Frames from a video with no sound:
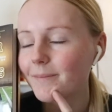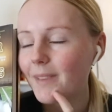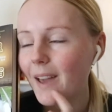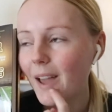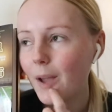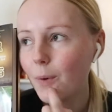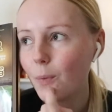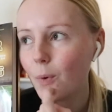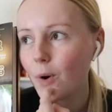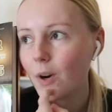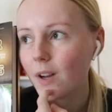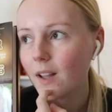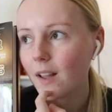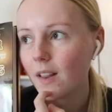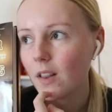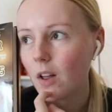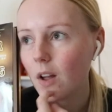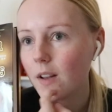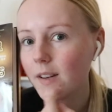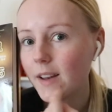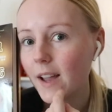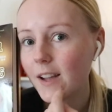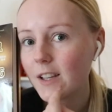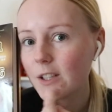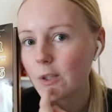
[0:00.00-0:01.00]
I work a
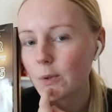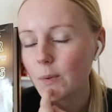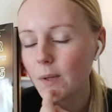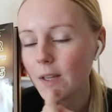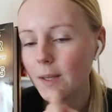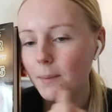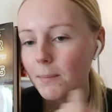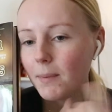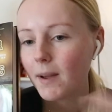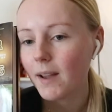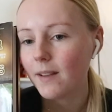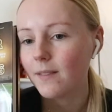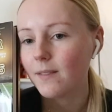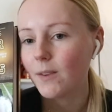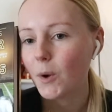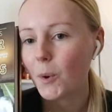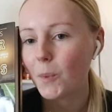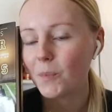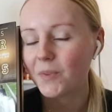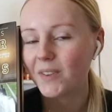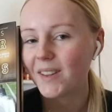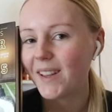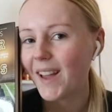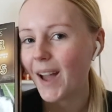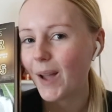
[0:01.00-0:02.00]
lot next week, but
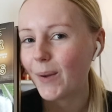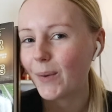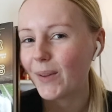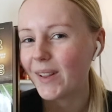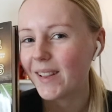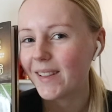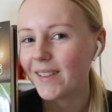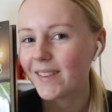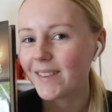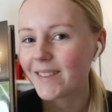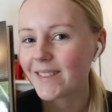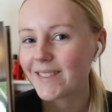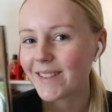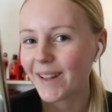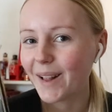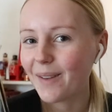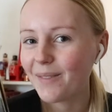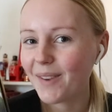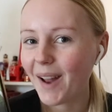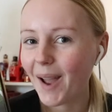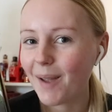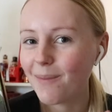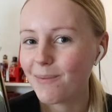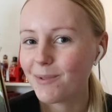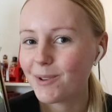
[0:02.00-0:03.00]
hopefully I will still have
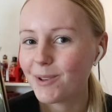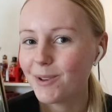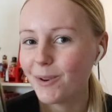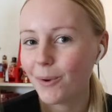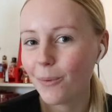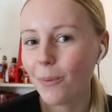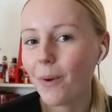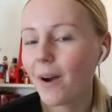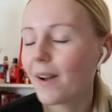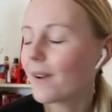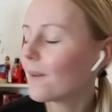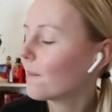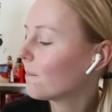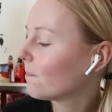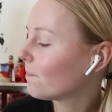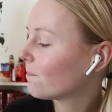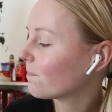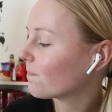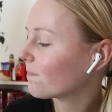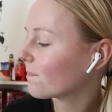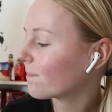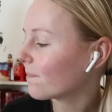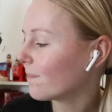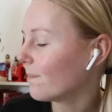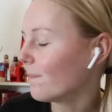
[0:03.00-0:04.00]
time to do one.
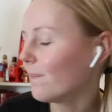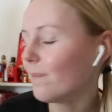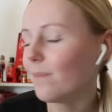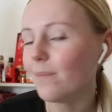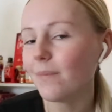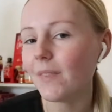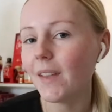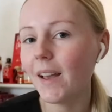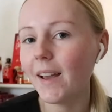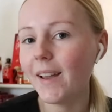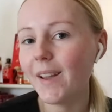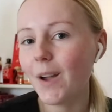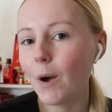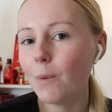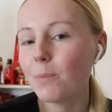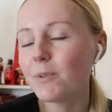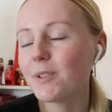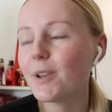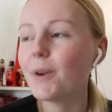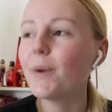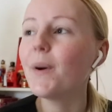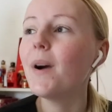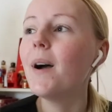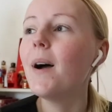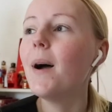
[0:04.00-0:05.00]
I hope
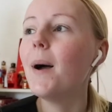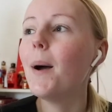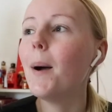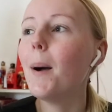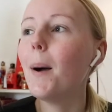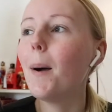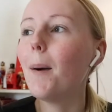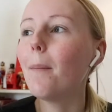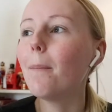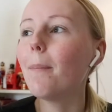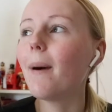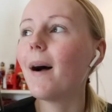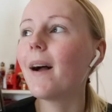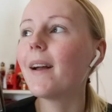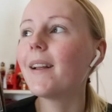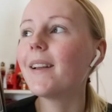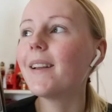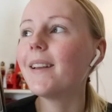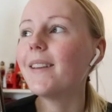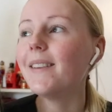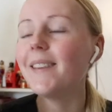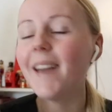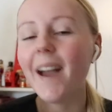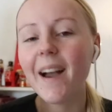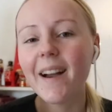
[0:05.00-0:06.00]
so. But
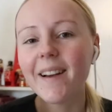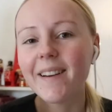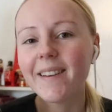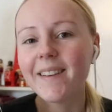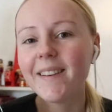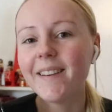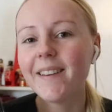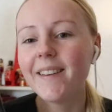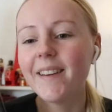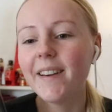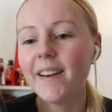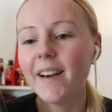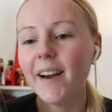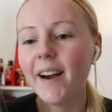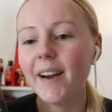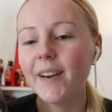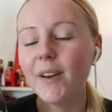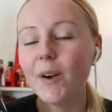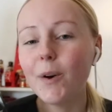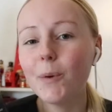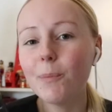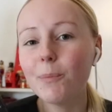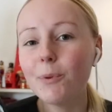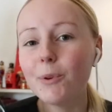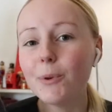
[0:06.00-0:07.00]
yeah, I
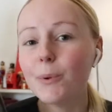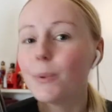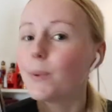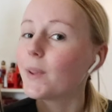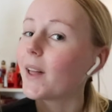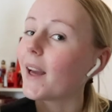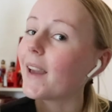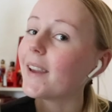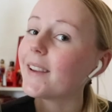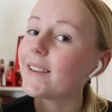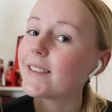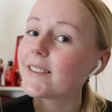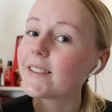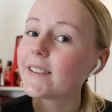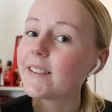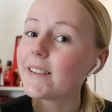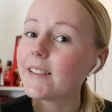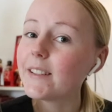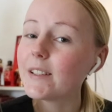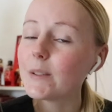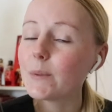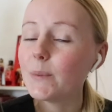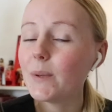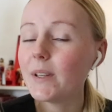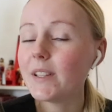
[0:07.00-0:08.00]
hope you liked
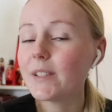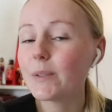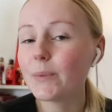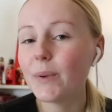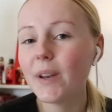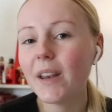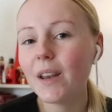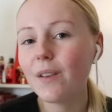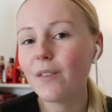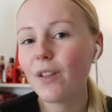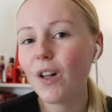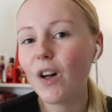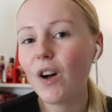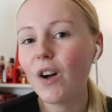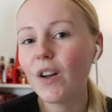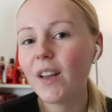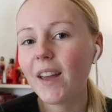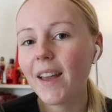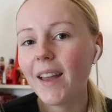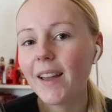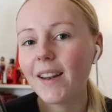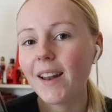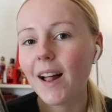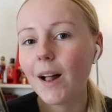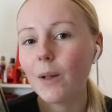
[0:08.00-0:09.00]
this week's reading vlog
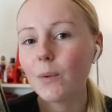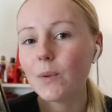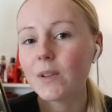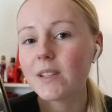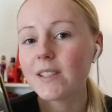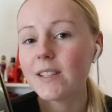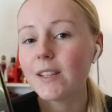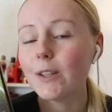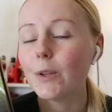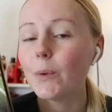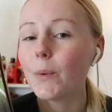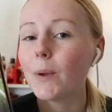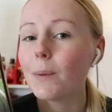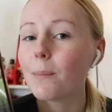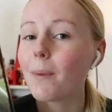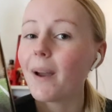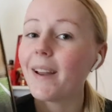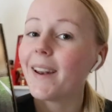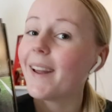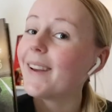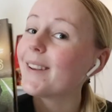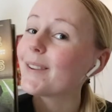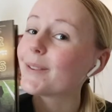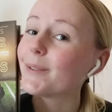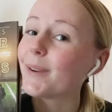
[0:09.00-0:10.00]
and I will see you in my
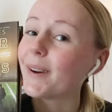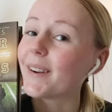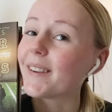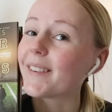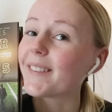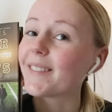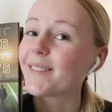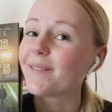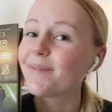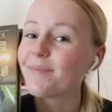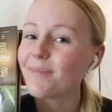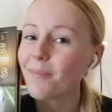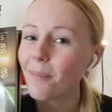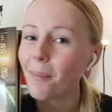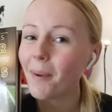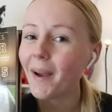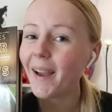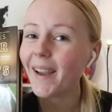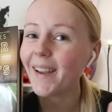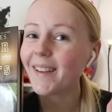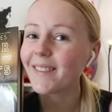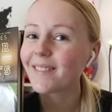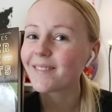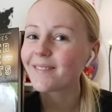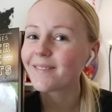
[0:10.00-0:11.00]
next one.
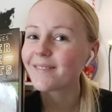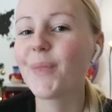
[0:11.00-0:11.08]
Bye.